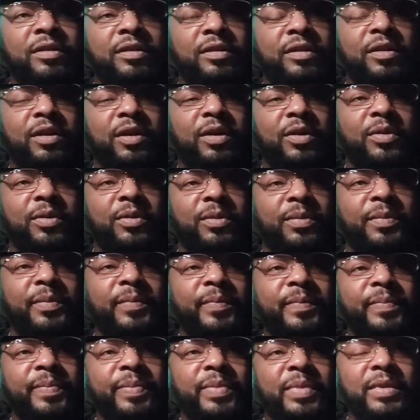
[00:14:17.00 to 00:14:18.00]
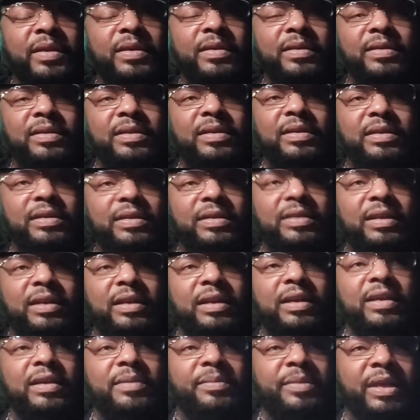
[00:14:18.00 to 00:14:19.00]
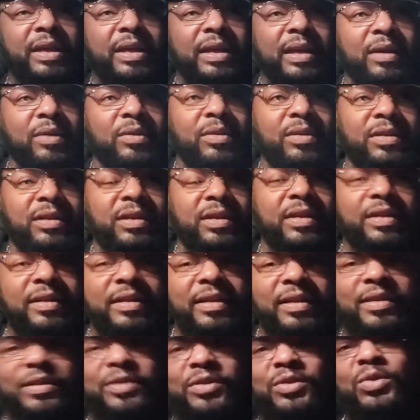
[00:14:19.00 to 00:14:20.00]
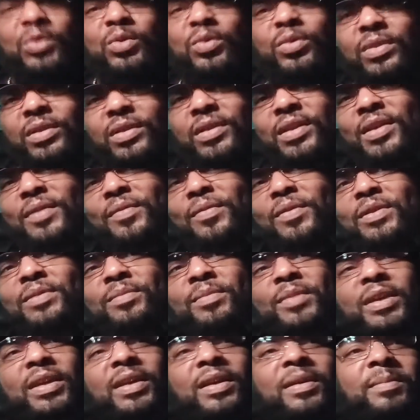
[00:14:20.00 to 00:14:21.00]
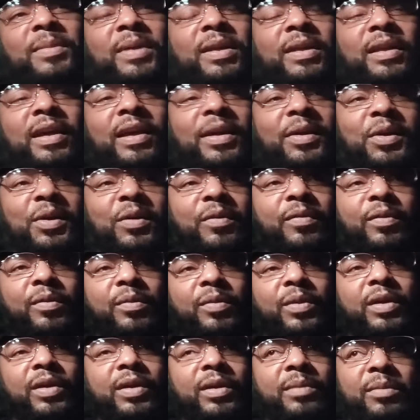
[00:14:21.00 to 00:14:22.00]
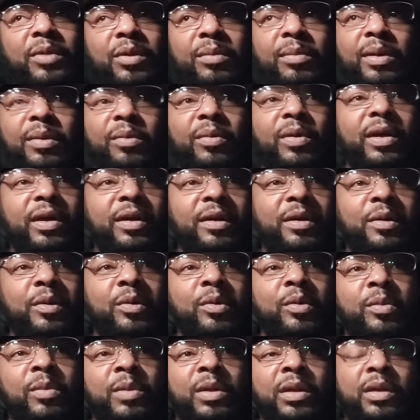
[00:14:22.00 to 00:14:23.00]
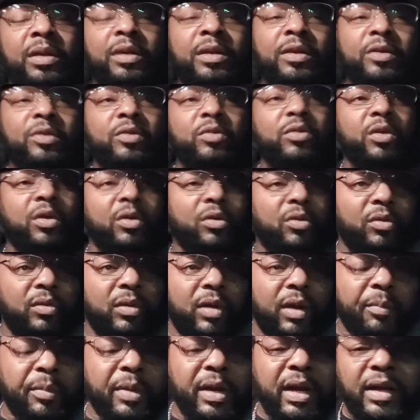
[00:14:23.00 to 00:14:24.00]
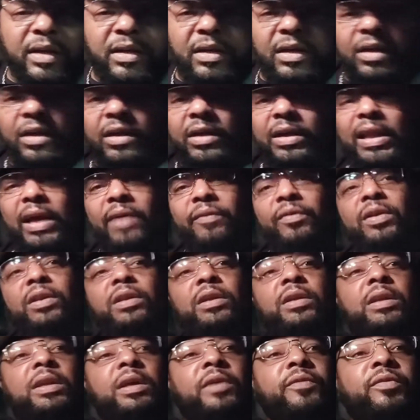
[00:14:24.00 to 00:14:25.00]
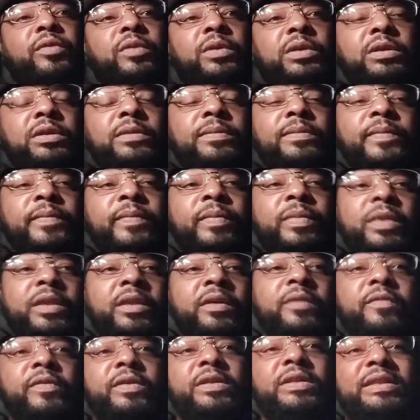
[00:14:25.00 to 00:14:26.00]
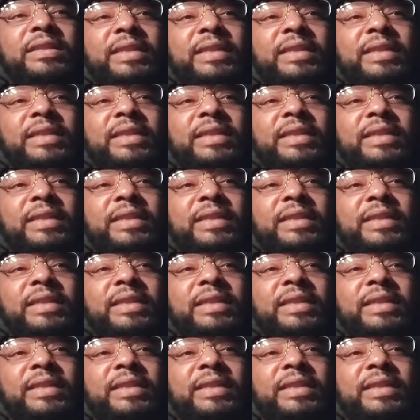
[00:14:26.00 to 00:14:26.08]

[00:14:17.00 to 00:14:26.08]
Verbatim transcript: You know, since then, man, I only did another 2 deliveries, man. My night over with, I'm on my way home, you know. But I did 11 deliveries for